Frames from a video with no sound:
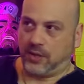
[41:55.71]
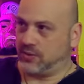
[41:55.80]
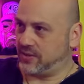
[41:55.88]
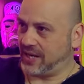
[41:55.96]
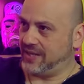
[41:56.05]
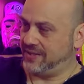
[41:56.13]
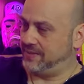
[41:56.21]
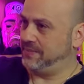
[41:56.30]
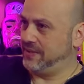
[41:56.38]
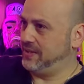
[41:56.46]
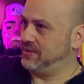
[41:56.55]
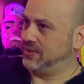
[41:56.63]
ghost head
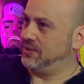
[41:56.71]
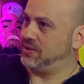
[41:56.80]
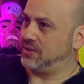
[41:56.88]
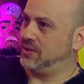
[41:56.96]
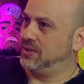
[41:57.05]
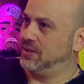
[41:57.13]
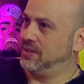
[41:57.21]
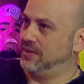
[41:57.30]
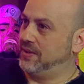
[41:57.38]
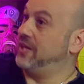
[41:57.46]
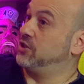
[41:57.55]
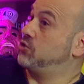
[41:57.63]
isn't
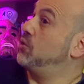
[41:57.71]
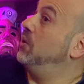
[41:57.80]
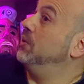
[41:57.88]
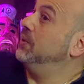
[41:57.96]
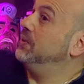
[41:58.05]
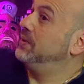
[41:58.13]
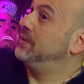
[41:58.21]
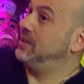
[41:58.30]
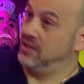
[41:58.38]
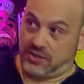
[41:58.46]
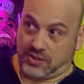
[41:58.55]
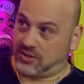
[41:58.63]
that strong.
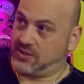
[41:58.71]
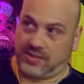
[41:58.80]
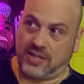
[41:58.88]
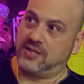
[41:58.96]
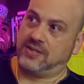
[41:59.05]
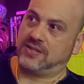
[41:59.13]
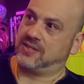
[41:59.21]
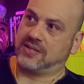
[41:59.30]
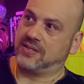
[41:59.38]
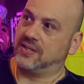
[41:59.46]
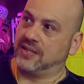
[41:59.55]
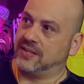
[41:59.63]
He's just he just
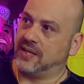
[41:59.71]
doesn't take